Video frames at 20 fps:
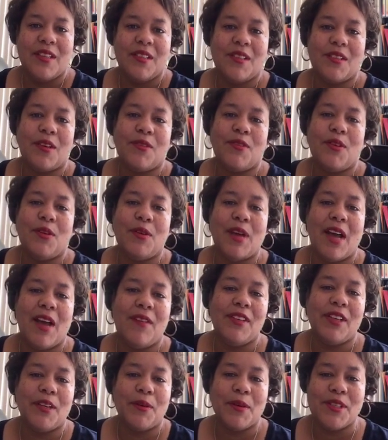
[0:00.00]
So if you have
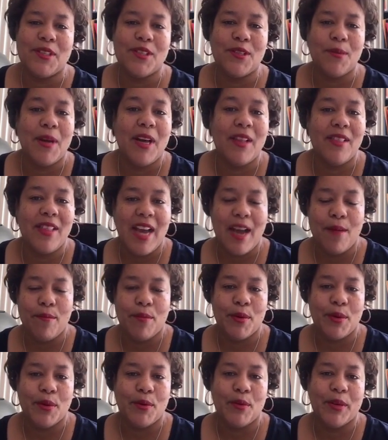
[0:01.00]
any questions about that
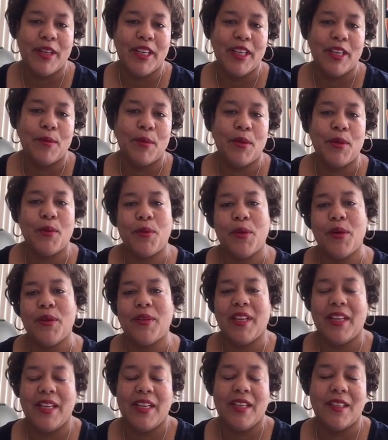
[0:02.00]
program or the work
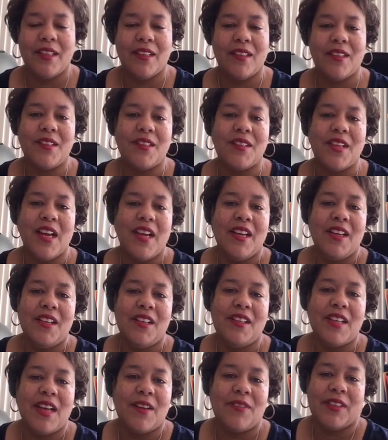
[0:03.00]
that he does,
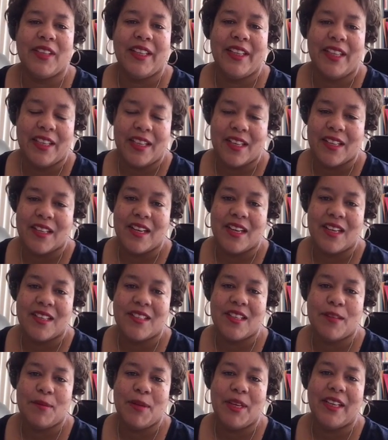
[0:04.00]
you definitely can
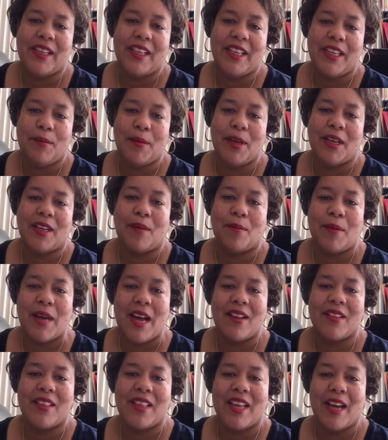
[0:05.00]
send me an email
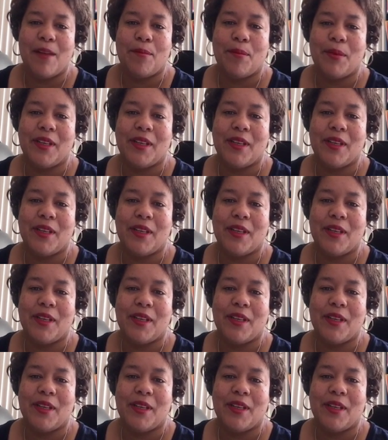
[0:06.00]
about that.